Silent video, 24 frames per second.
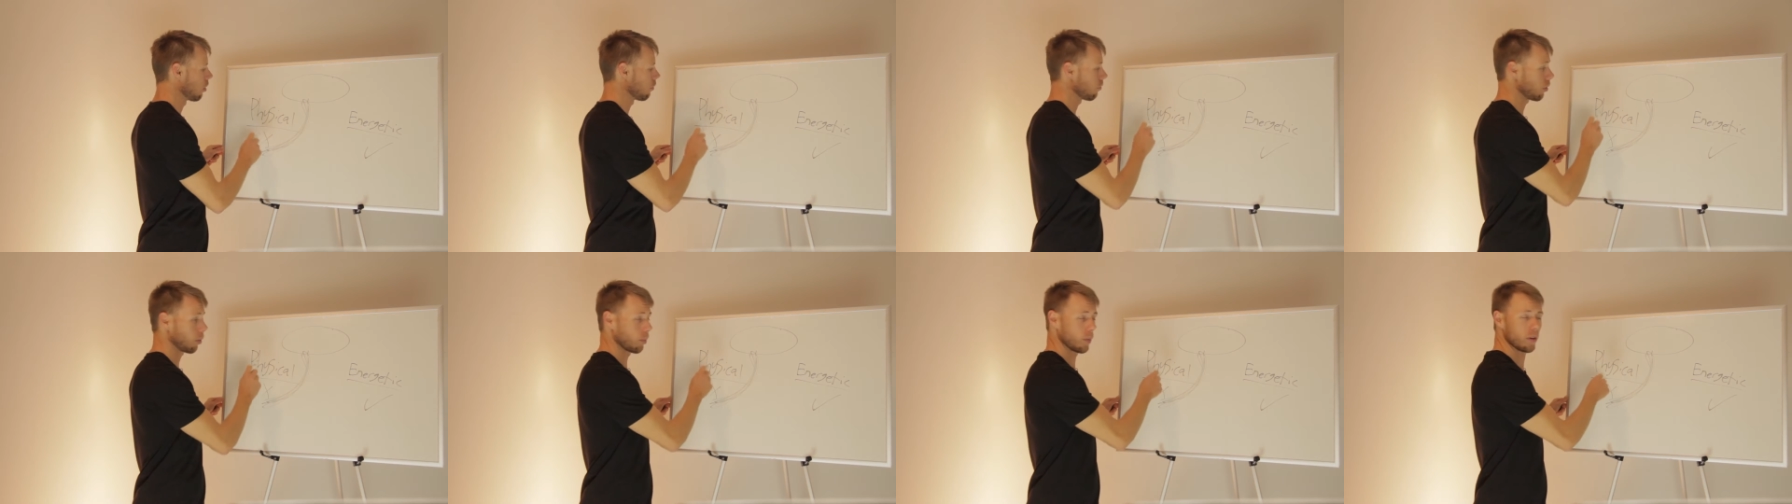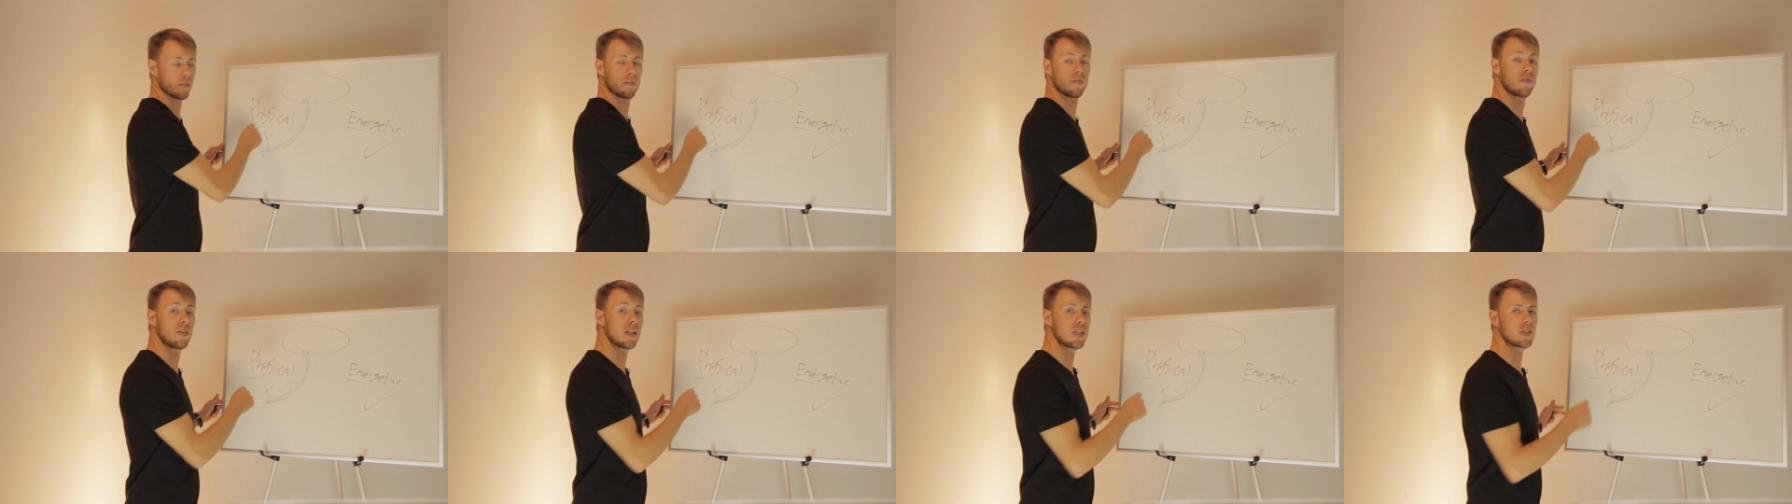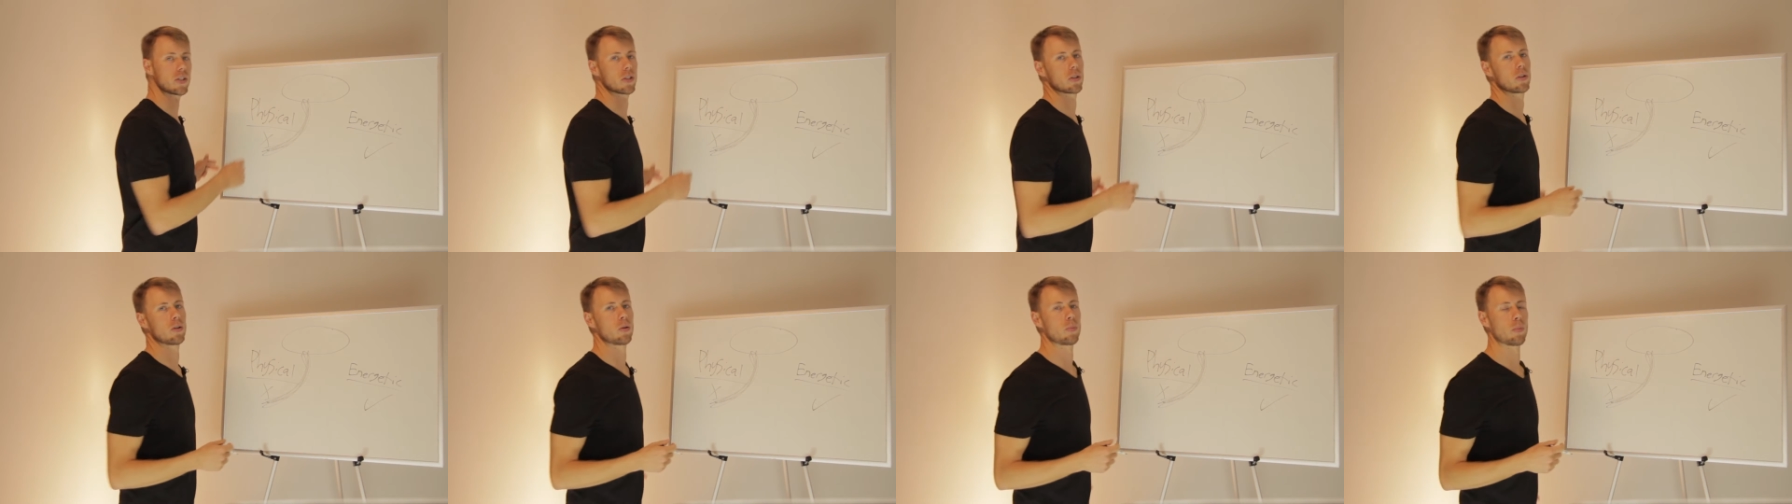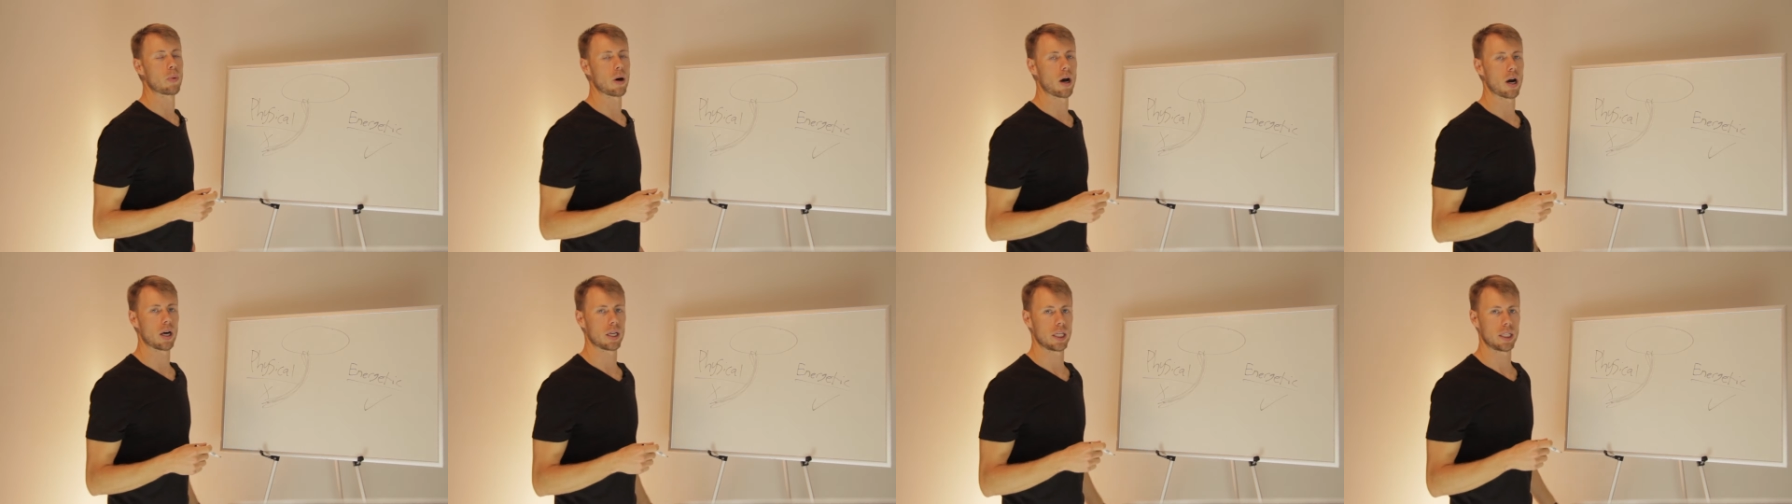from the physical
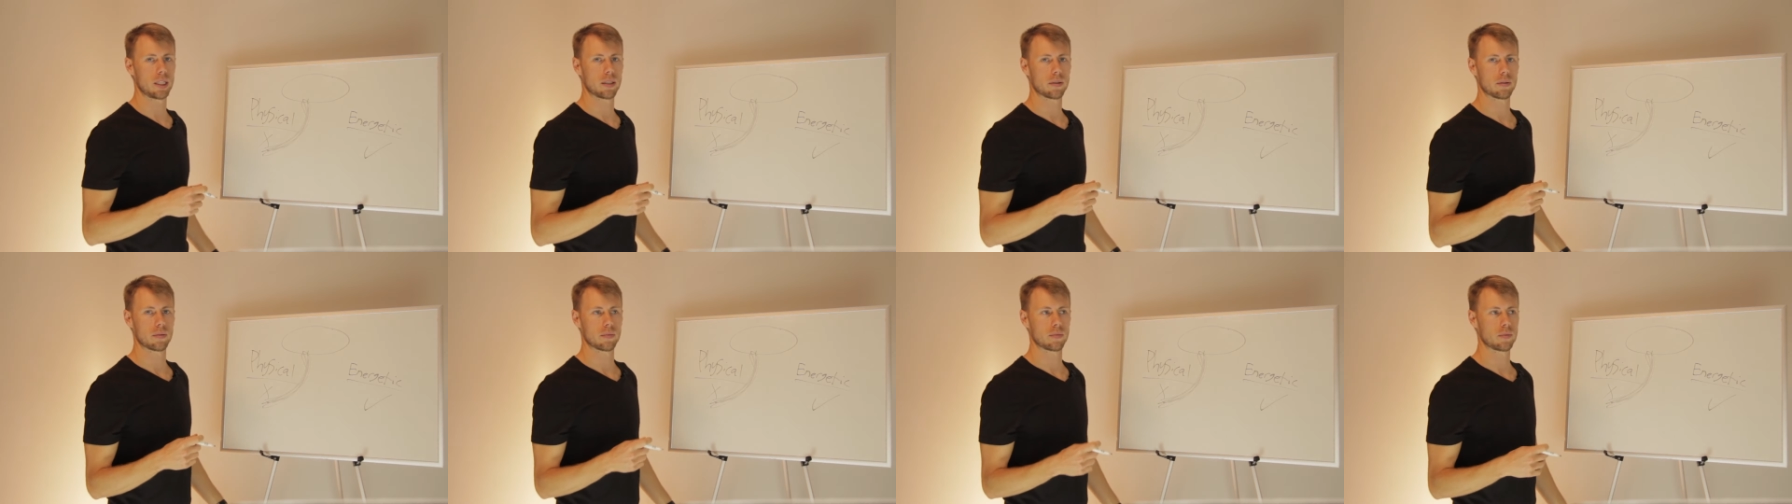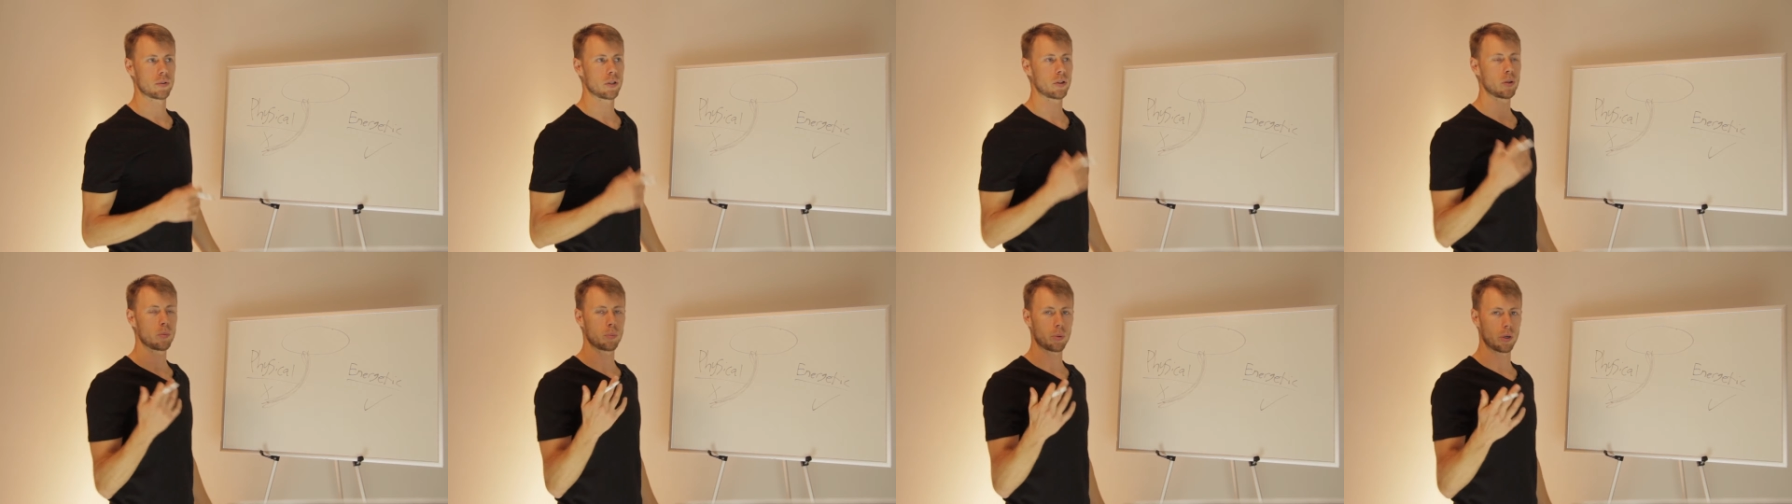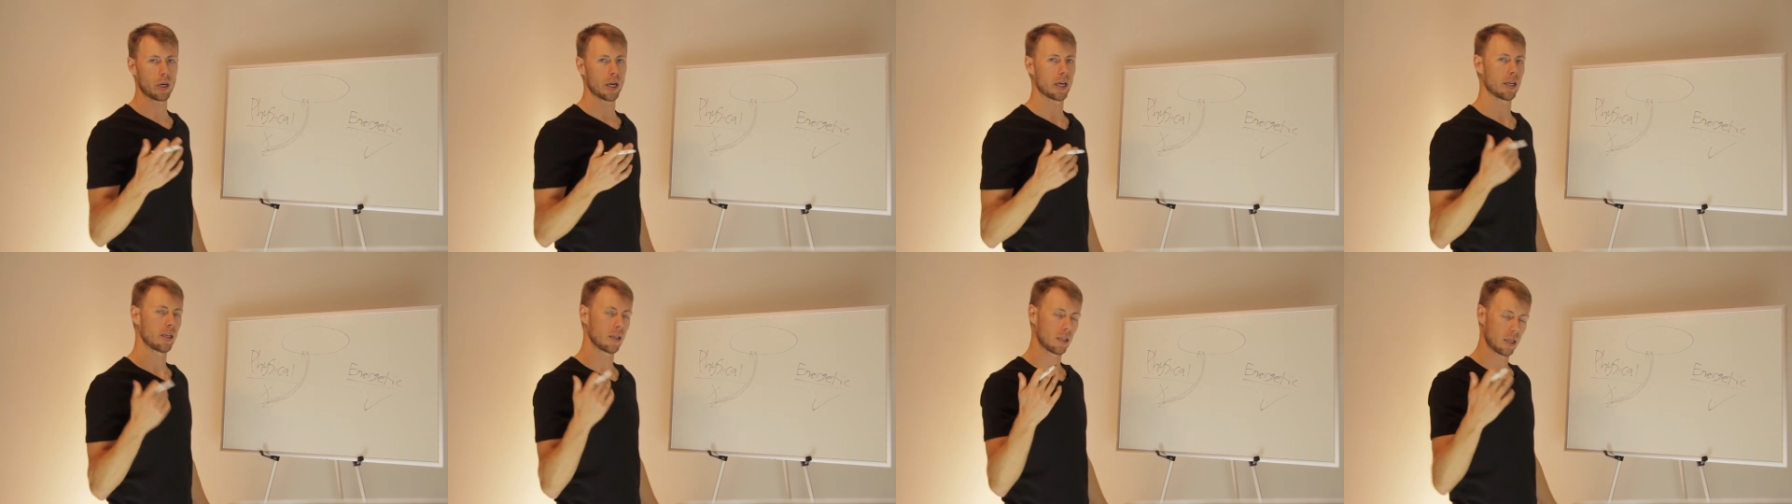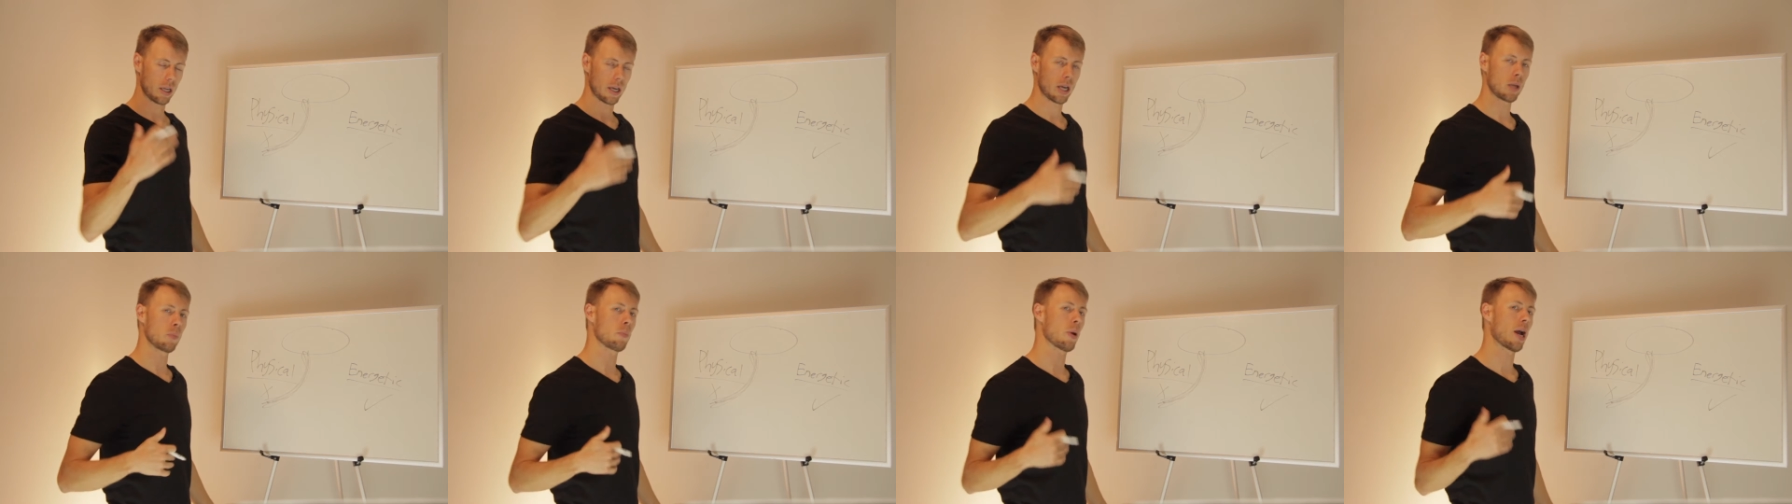body to the brain
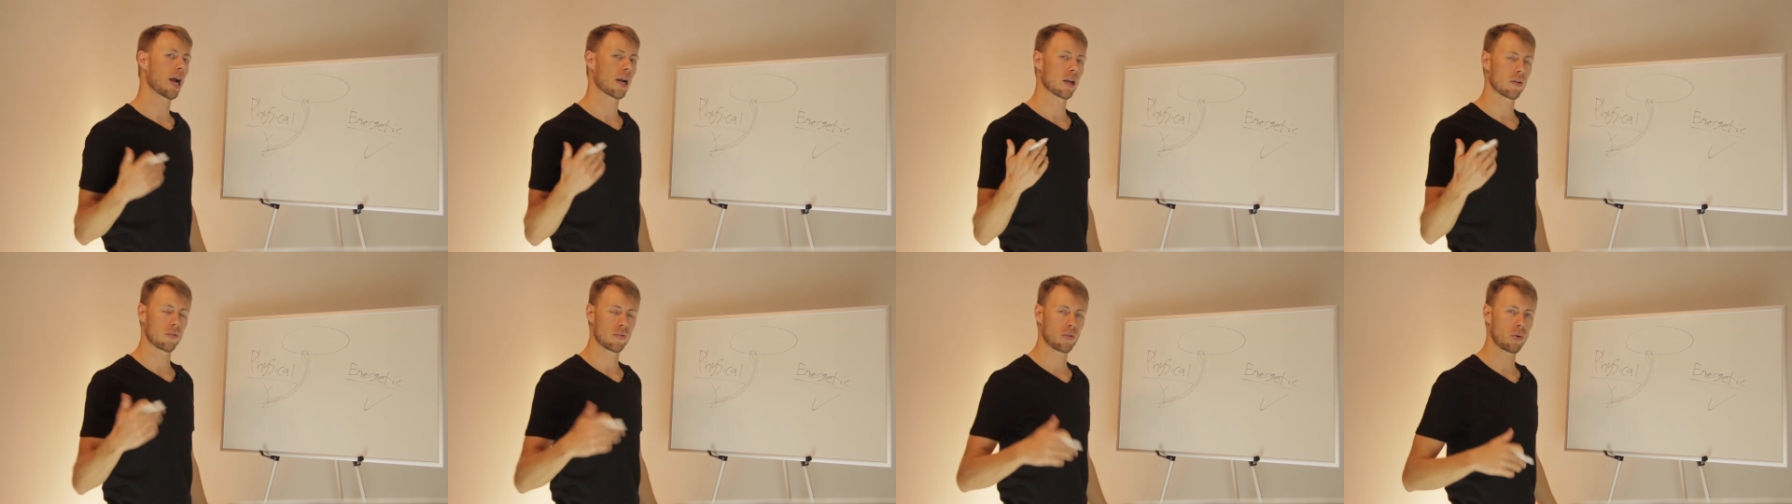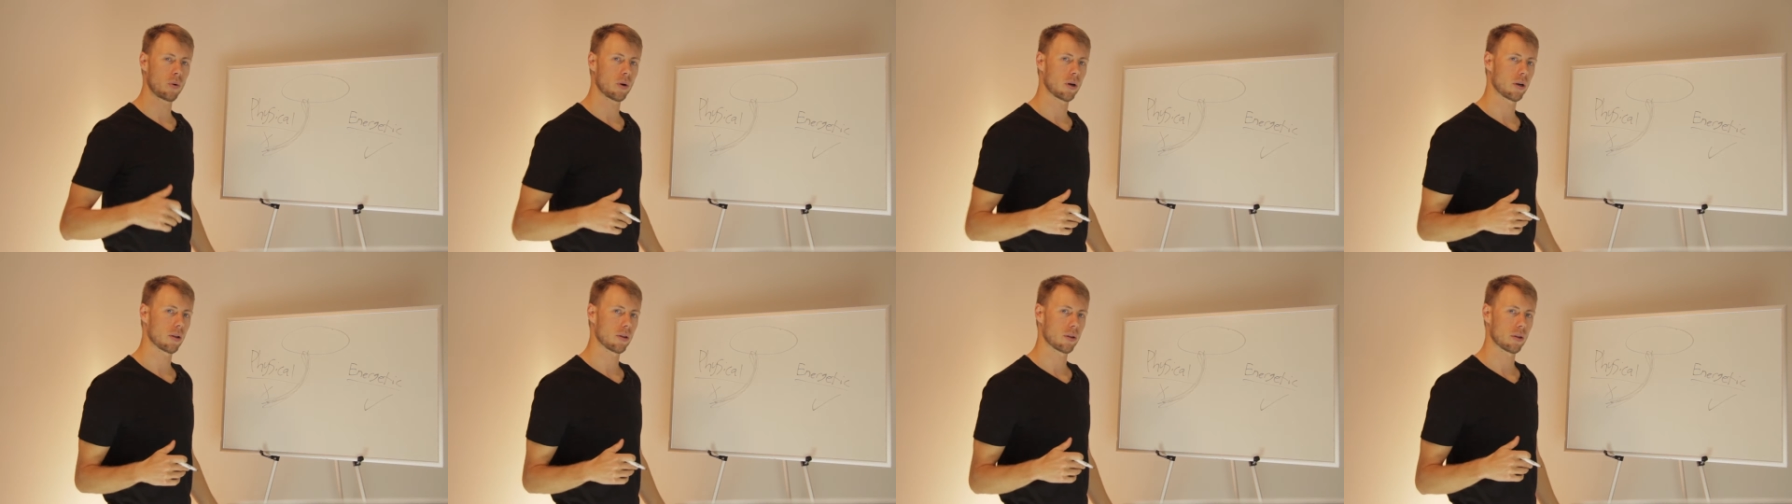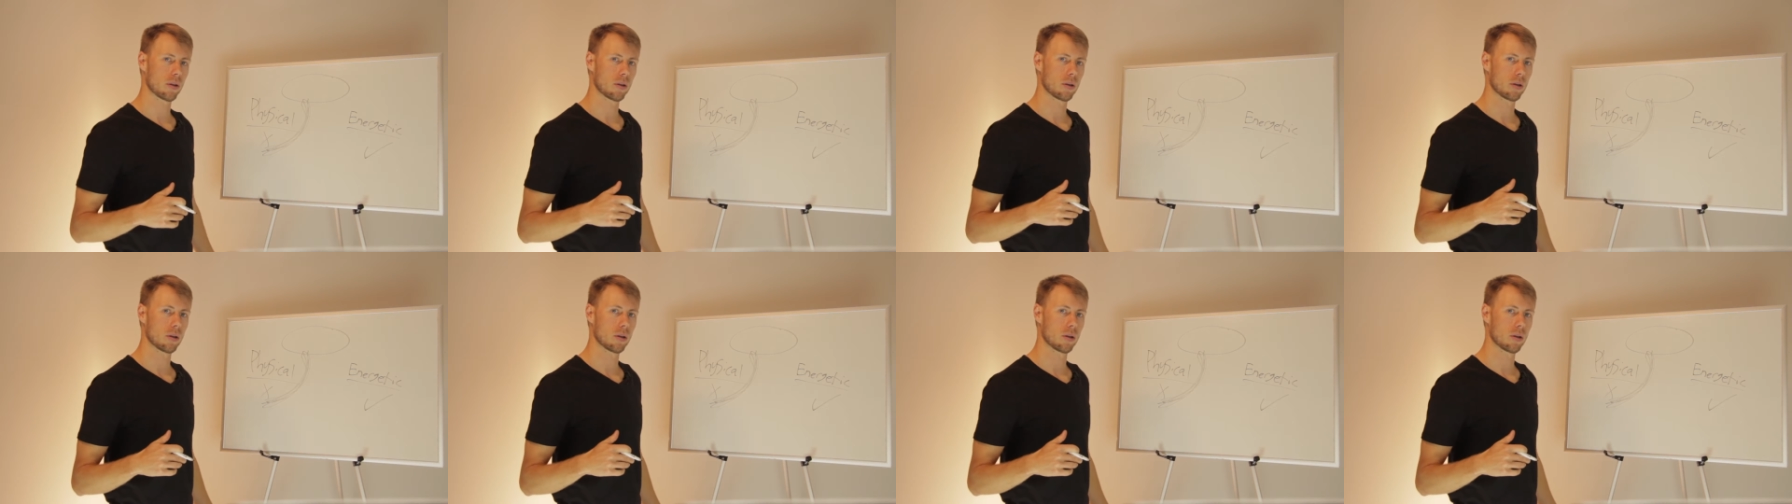and back and forth.